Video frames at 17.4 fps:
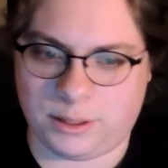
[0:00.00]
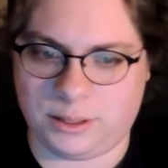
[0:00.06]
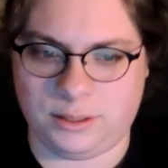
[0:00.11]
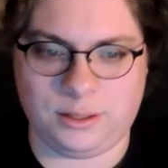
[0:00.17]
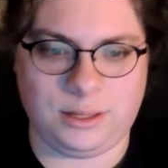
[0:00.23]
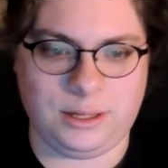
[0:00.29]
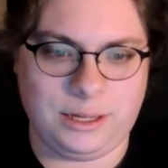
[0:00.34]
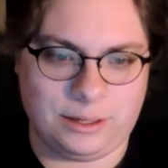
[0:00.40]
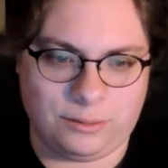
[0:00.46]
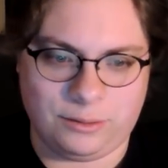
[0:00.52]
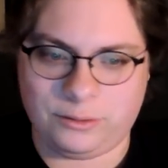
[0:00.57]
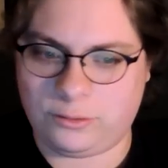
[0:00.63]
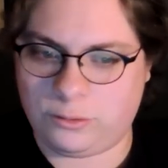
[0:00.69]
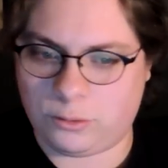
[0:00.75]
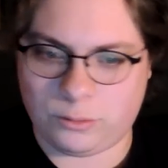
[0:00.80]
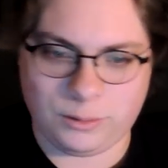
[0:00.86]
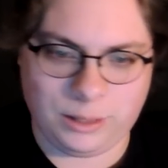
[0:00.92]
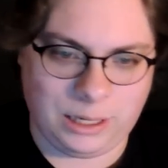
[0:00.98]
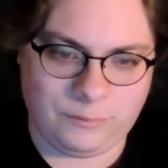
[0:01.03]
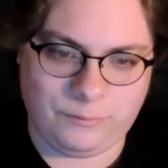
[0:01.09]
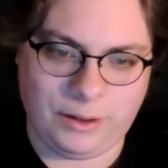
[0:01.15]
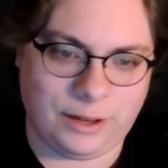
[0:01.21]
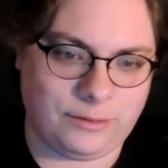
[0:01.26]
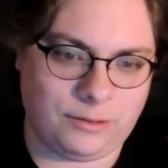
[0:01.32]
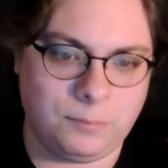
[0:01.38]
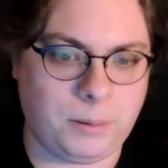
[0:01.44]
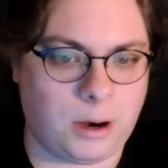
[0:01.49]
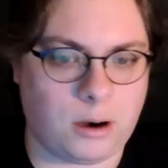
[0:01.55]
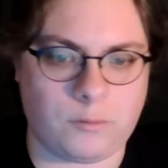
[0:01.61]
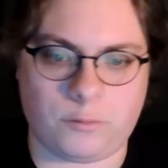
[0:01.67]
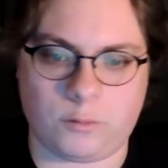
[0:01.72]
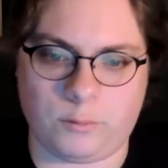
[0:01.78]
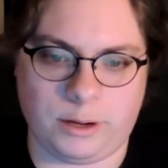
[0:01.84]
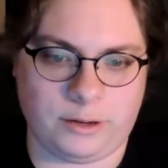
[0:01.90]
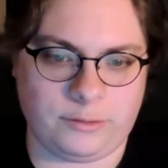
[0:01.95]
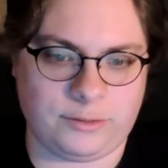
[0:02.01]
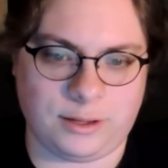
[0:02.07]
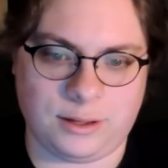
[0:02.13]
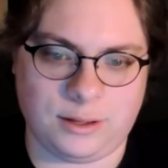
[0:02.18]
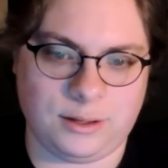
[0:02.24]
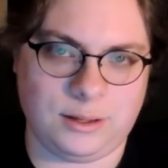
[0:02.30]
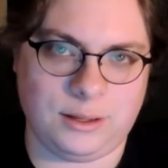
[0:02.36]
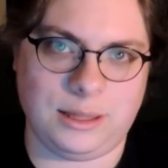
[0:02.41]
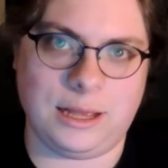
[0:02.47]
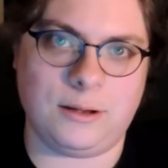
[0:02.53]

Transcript: But you know, this whole advanced and powerful race that